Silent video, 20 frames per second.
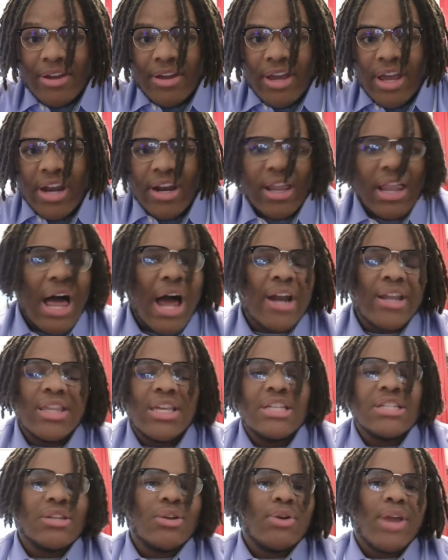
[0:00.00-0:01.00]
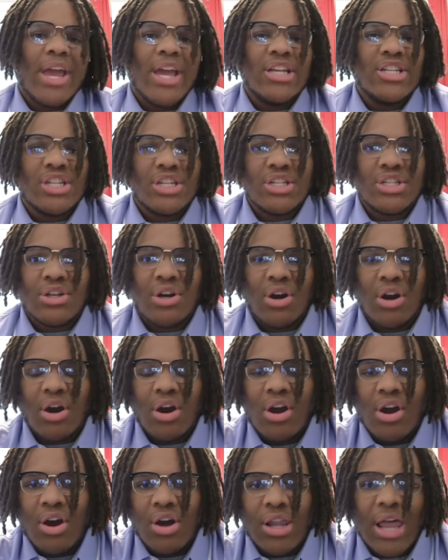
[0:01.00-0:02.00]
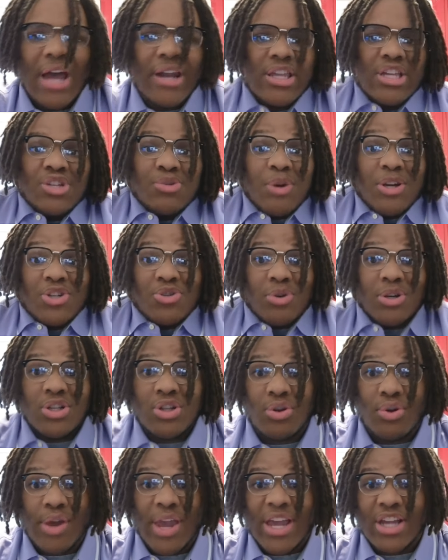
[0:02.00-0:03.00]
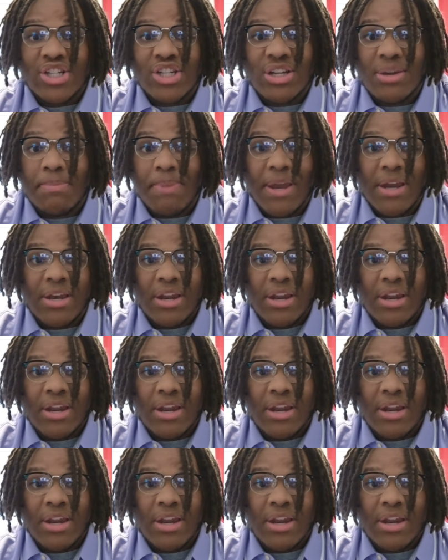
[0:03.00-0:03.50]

And a lot of these restaurants are location dependent.